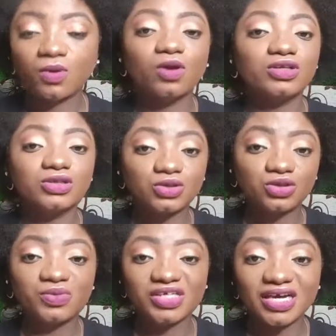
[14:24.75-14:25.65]
on
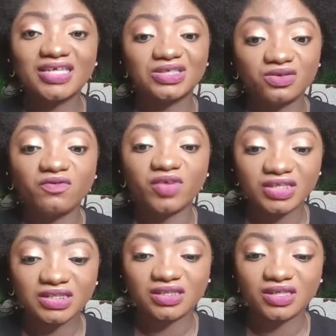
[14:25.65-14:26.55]
social media as an
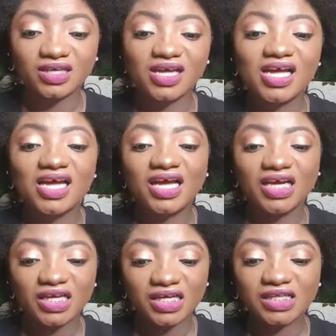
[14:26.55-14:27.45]
influencer
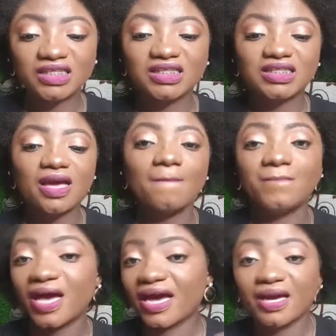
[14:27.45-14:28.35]
is
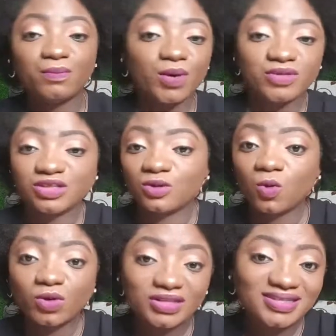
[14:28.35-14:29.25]
by publishing
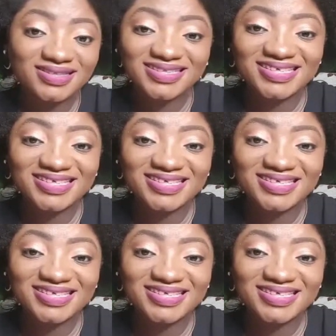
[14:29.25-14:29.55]
quotes.